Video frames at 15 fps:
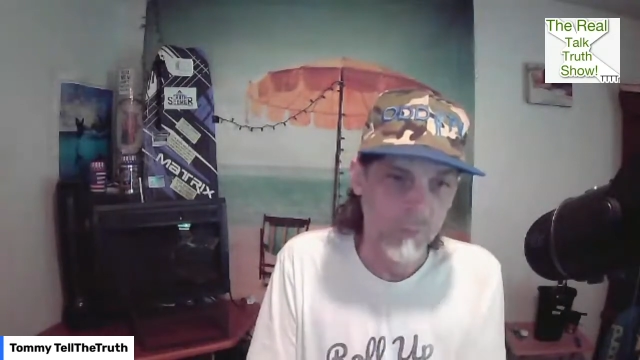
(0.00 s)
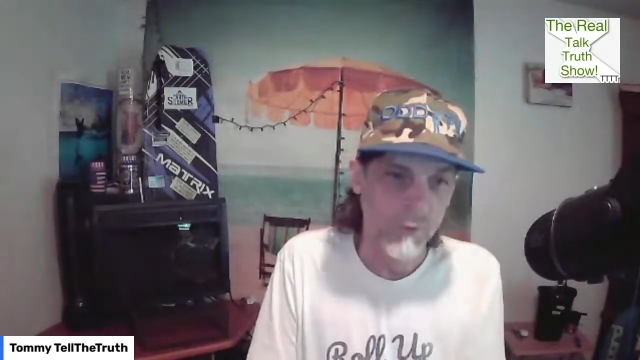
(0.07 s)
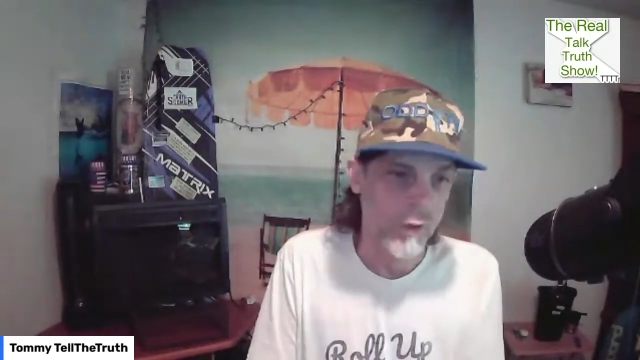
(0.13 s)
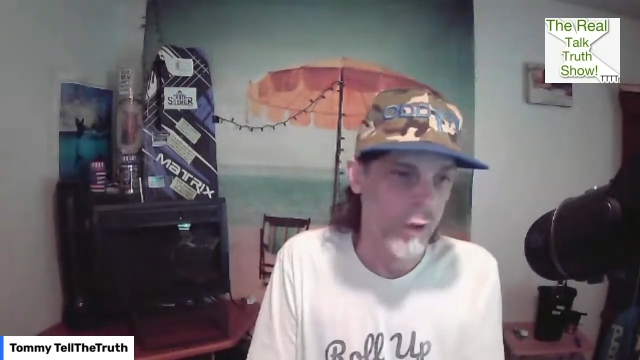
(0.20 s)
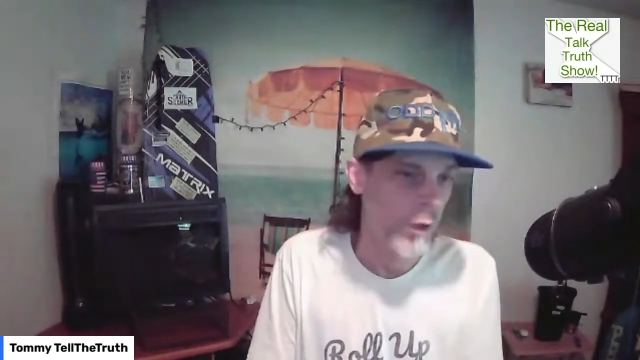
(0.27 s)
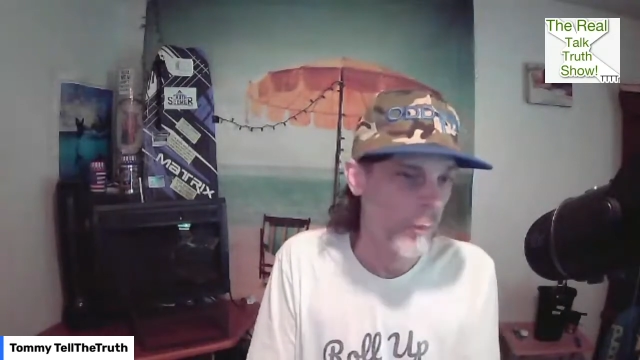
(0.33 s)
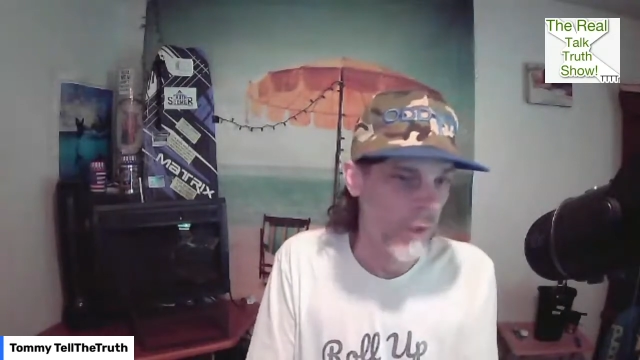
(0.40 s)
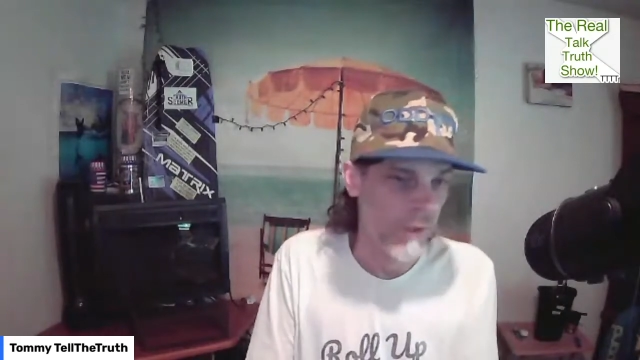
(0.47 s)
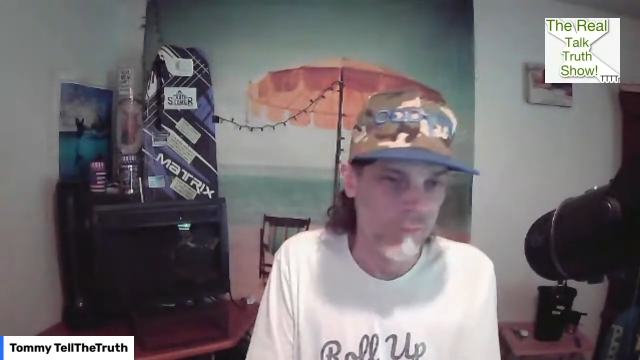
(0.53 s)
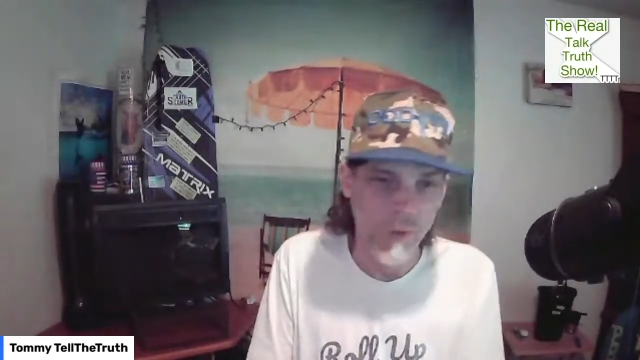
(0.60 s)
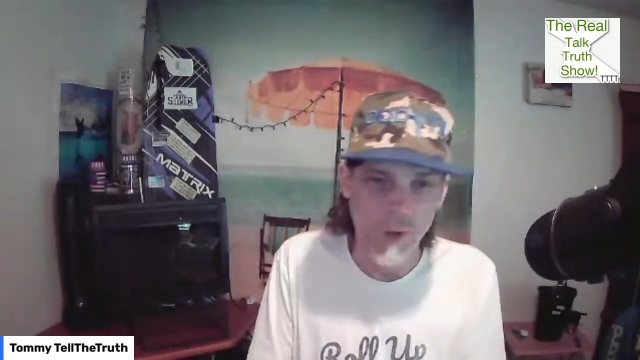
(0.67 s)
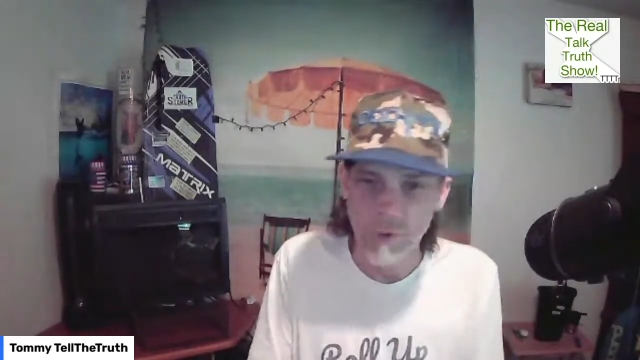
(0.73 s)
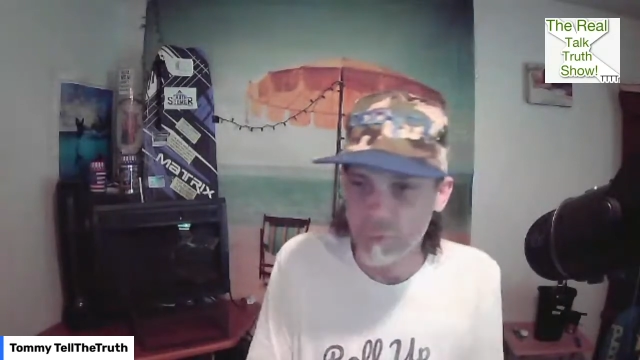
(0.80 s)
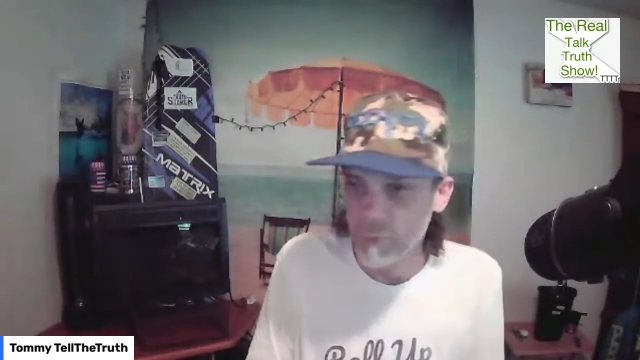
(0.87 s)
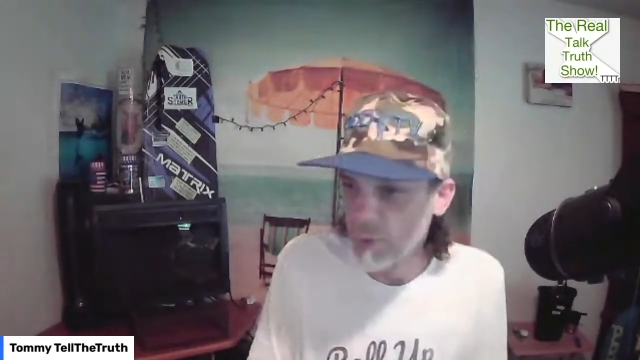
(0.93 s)
Call me a
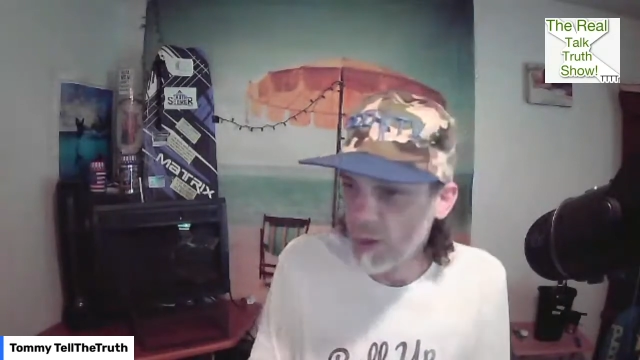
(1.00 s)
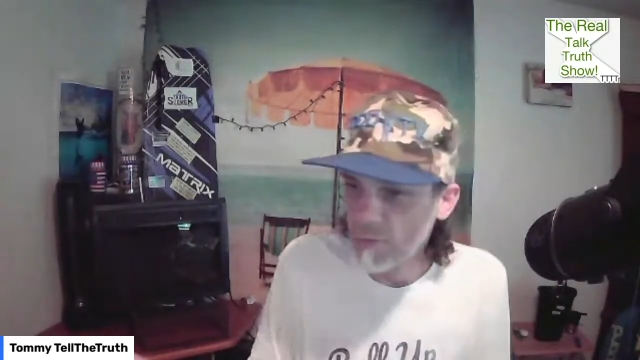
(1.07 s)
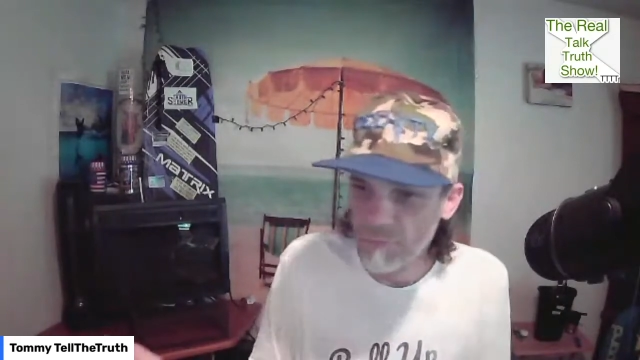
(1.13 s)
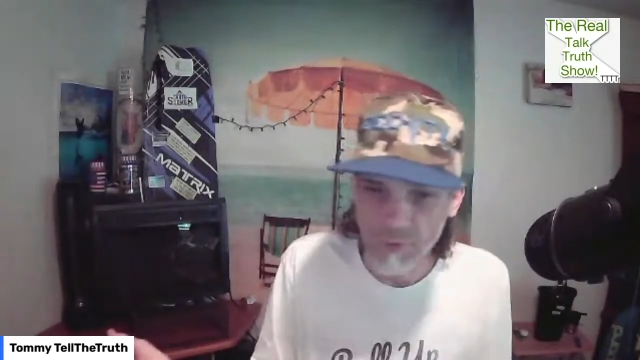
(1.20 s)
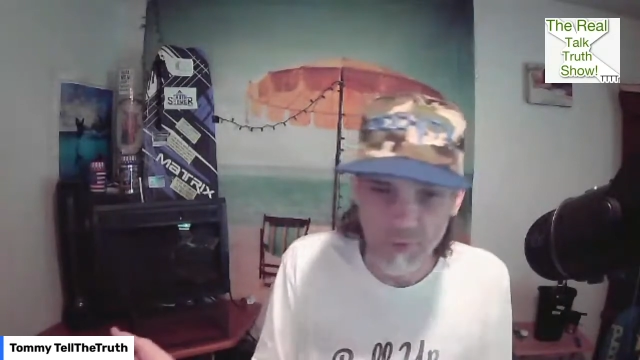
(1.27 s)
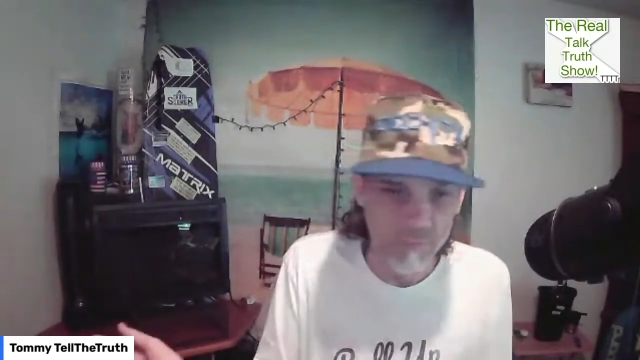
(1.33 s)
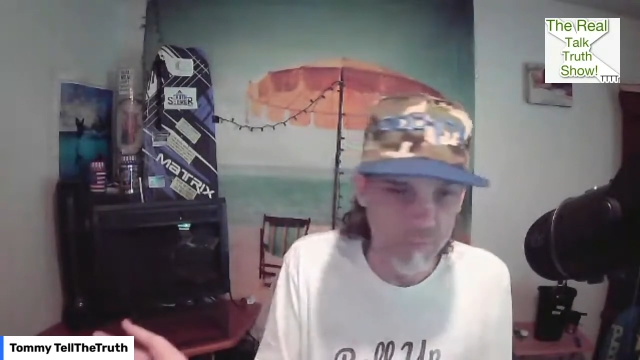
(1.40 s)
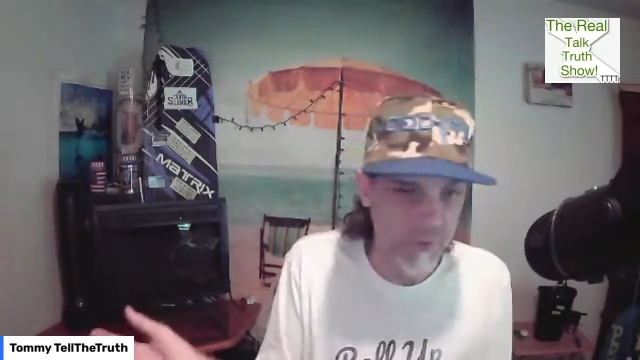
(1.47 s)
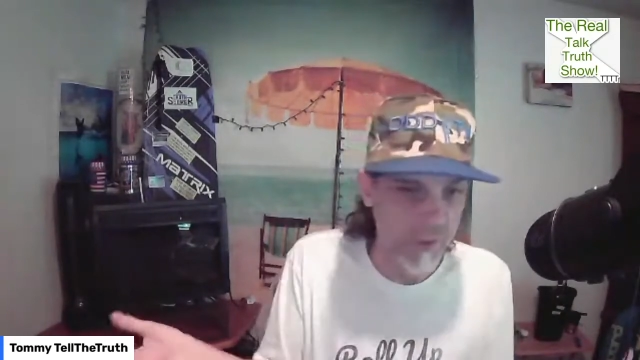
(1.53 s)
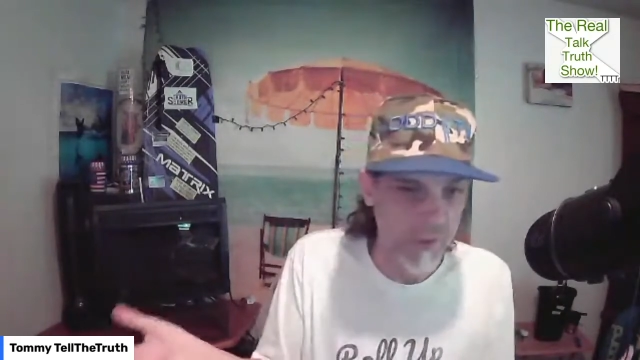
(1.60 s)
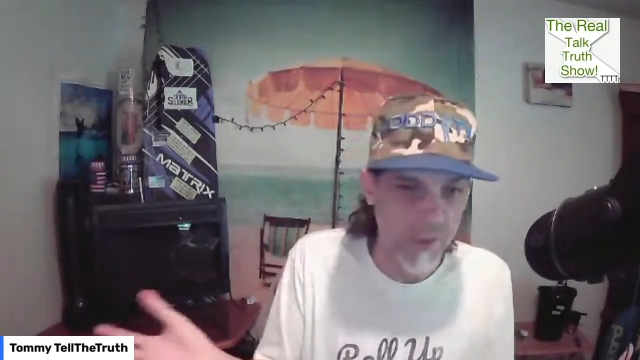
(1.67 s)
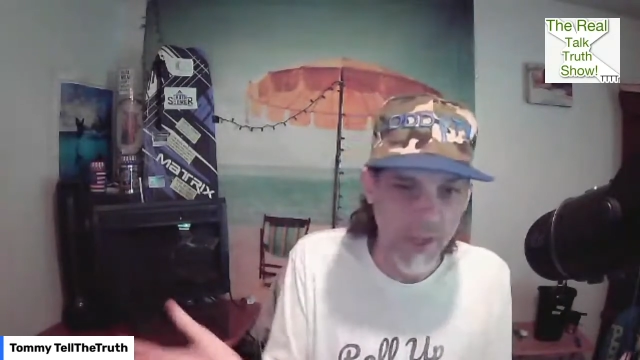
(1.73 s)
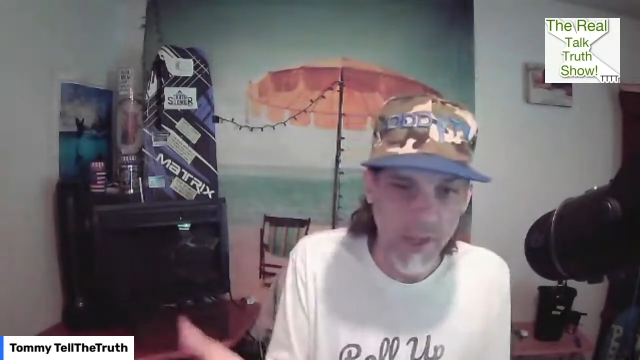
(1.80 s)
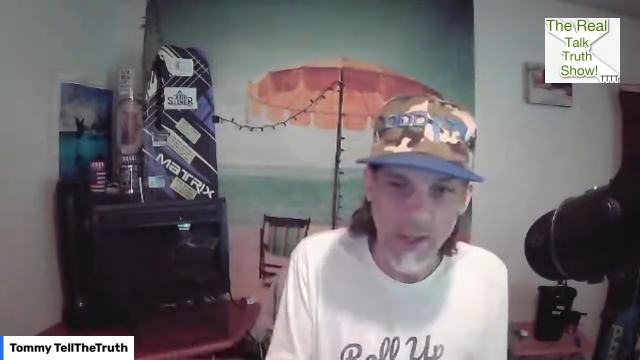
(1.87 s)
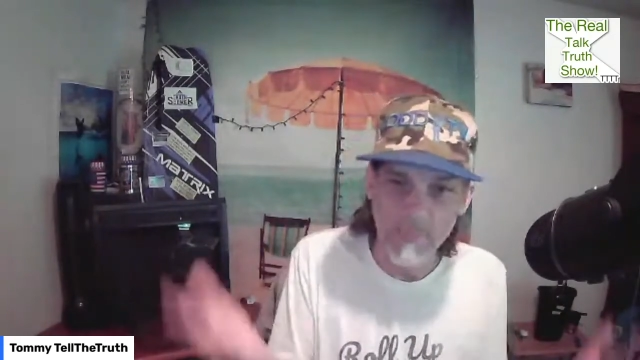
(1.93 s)
false prophet if it
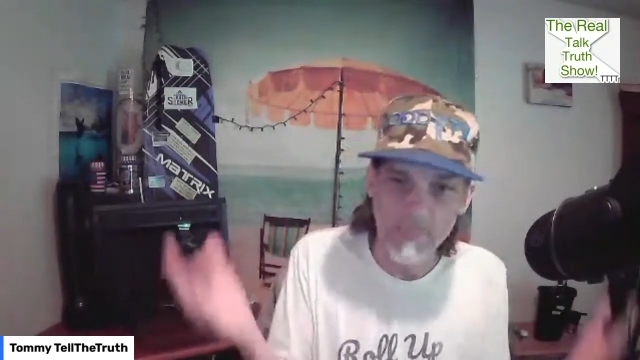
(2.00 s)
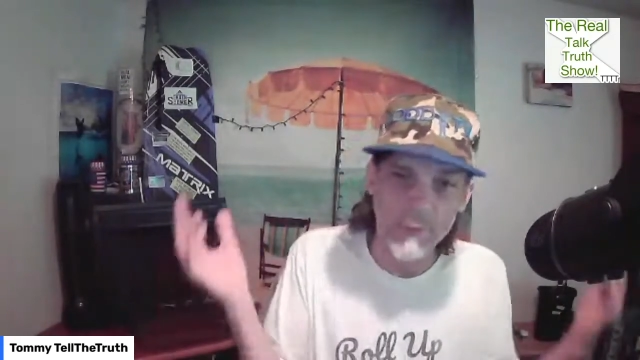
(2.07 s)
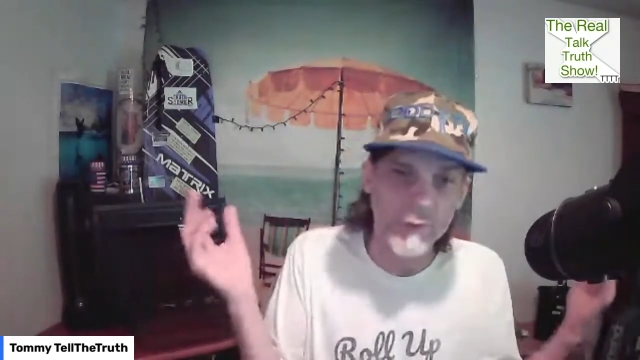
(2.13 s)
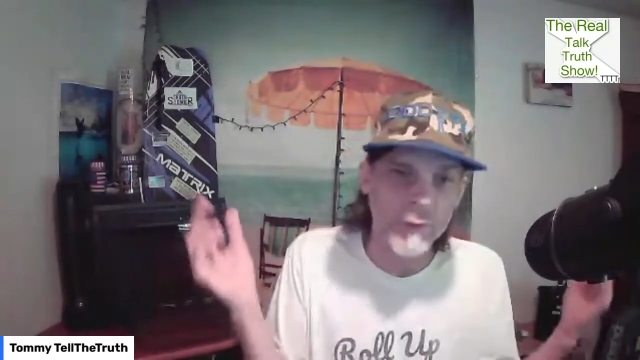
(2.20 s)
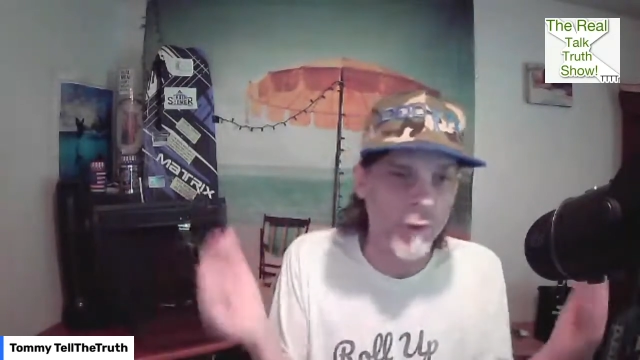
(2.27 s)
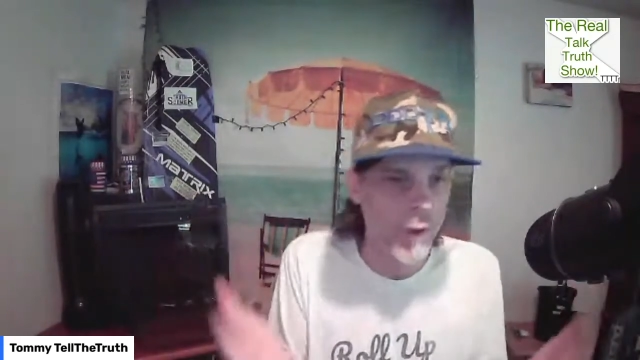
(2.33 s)
doesn't happen.